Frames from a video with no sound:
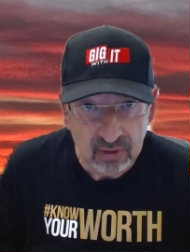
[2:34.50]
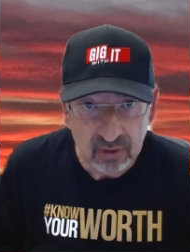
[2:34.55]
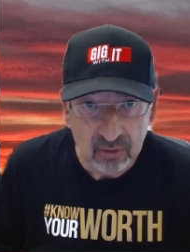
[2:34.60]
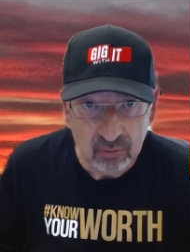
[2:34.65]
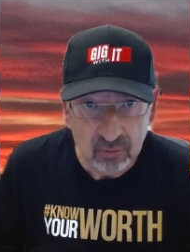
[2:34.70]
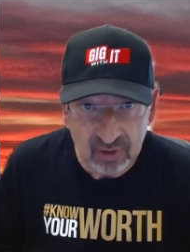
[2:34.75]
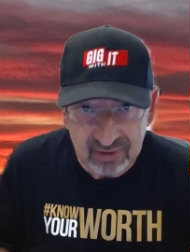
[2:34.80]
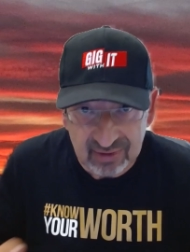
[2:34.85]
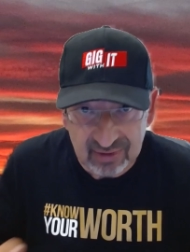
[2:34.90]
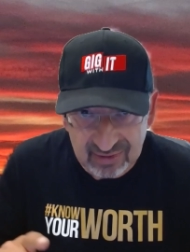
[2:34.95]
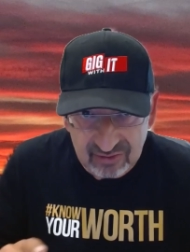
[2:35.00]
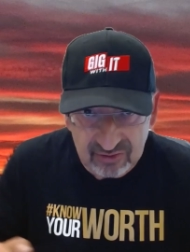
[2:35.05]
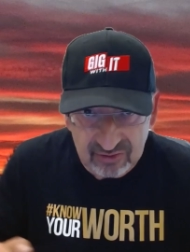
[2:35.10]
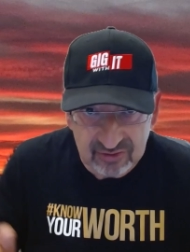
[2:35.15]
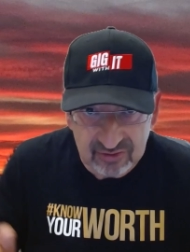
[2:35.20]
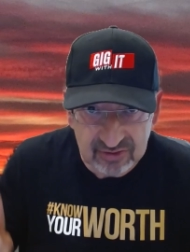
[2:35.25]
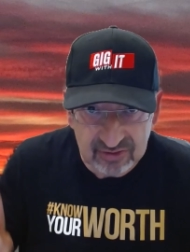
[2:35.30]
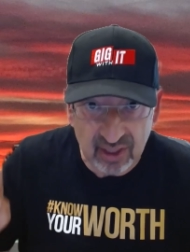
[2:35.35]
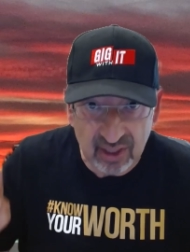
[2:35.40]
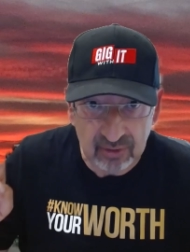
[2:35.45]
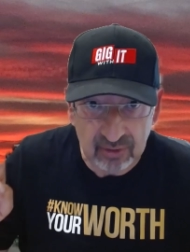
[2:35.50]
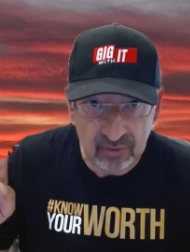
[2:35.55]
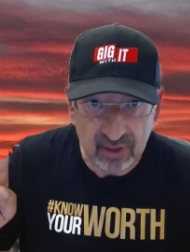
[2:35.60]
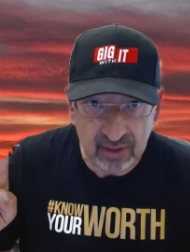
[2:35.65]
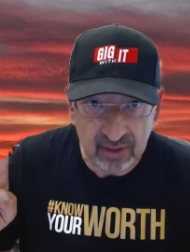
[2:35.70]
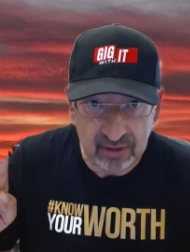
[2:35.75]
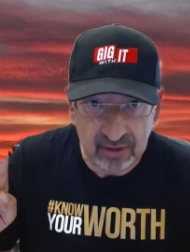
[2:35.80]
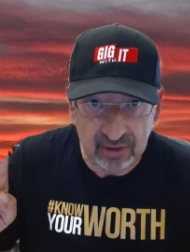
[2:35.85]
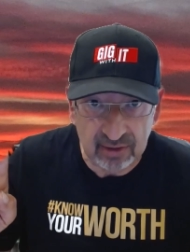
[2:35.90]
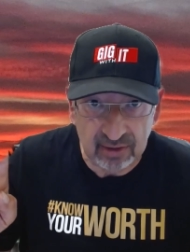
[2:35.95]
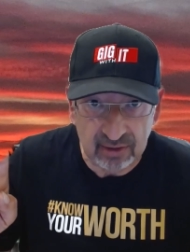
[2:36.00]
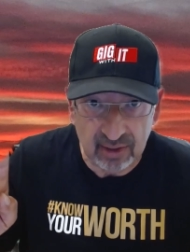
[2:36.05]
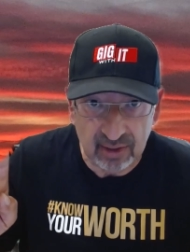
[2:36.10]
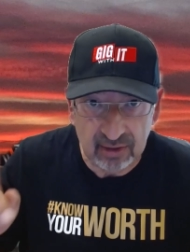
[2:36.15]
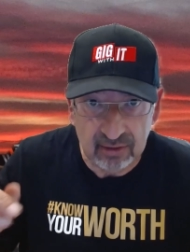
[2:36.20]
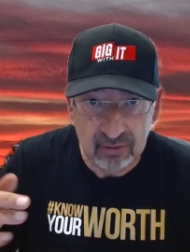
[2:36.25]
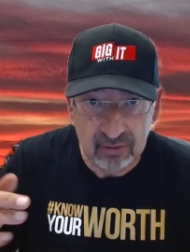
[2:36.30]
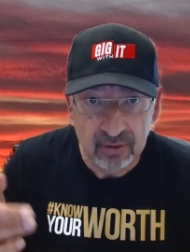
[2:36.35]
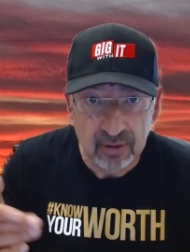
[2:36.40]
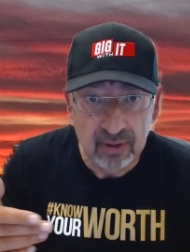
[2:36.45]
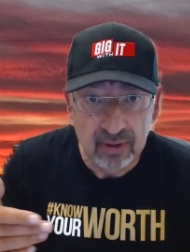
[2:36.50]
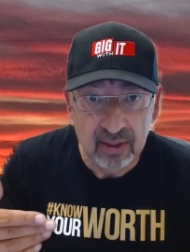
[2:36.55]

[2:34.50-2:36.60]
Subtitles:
well, that's skyrocketing now.